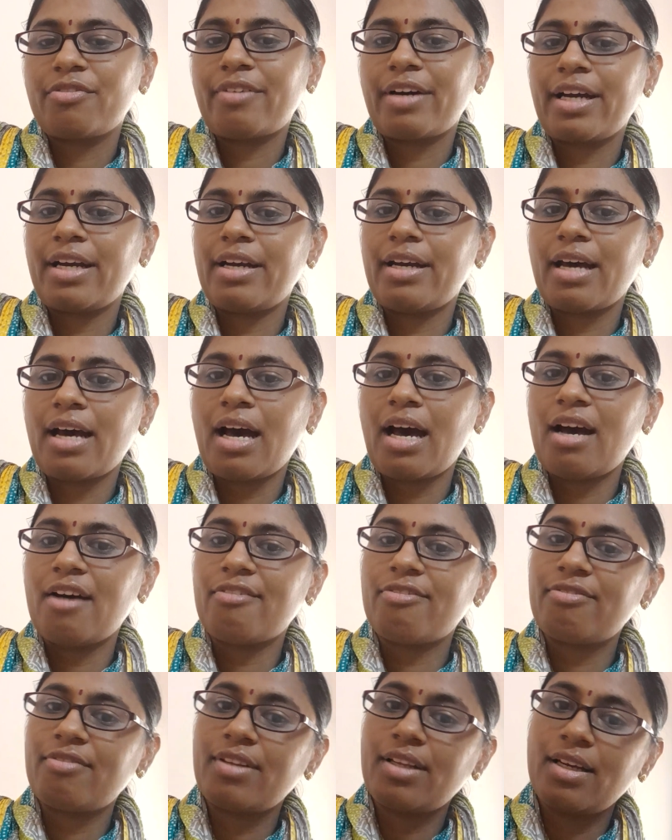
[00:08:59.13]

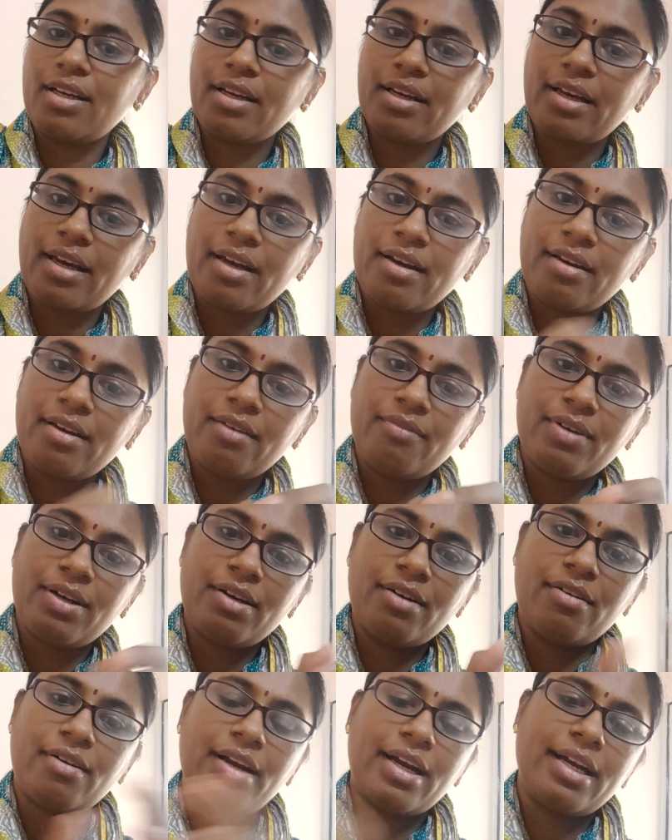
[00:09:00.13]
5.5, they can
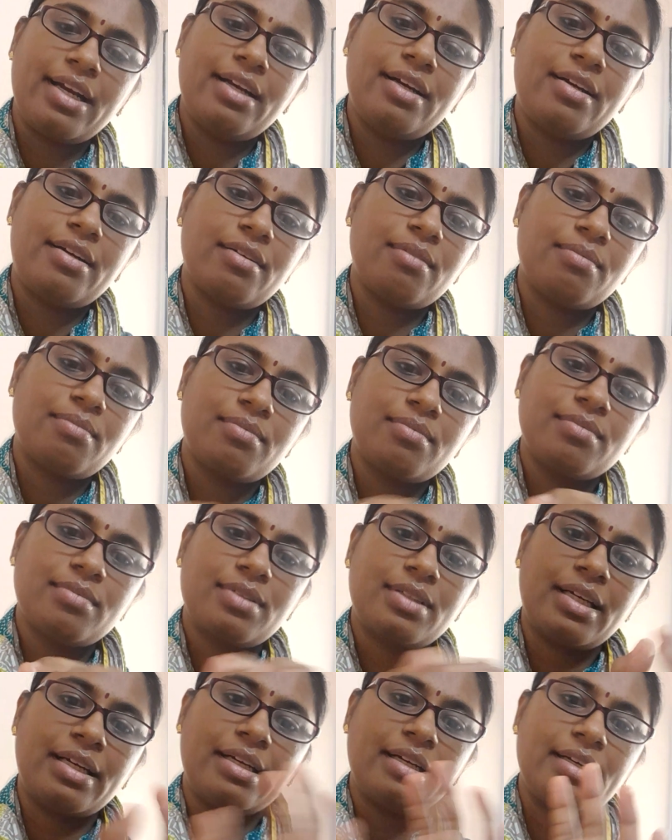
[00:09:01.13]
even write
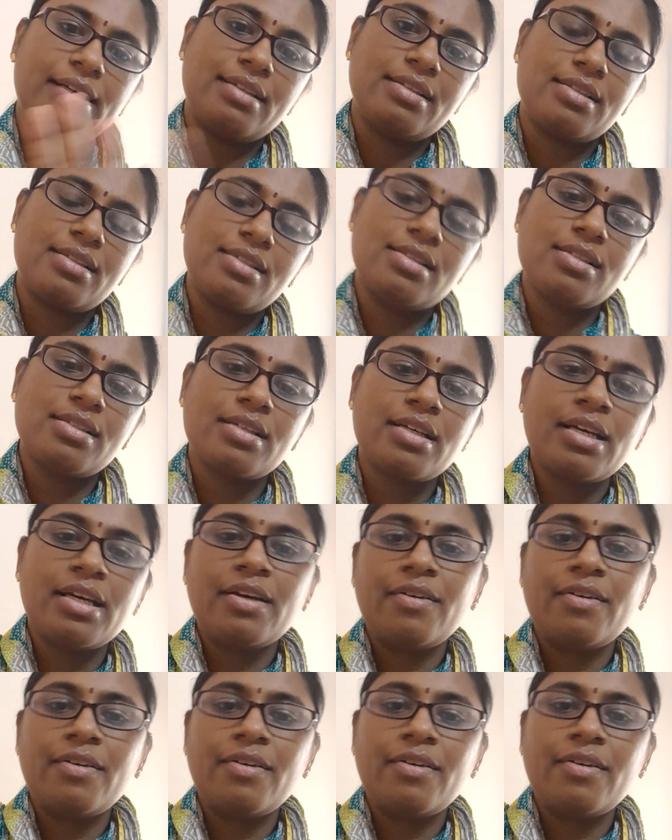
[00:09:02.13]
sentences.